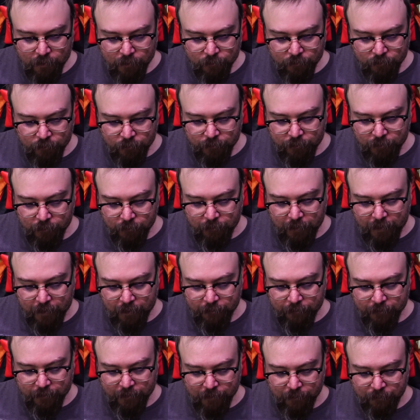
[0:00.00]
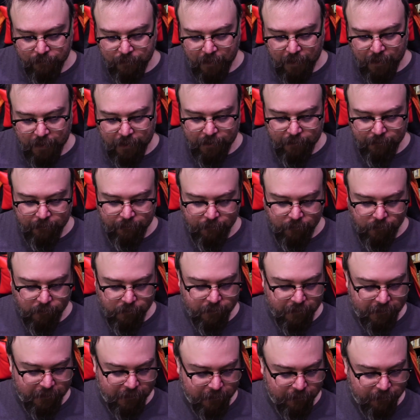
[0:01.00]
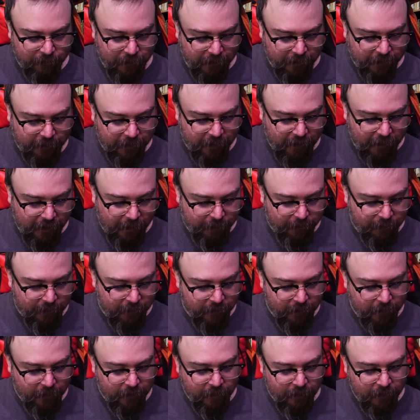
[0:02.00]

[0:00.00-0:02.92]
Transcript: Brutha went over to the body of Vorbis and picked it up.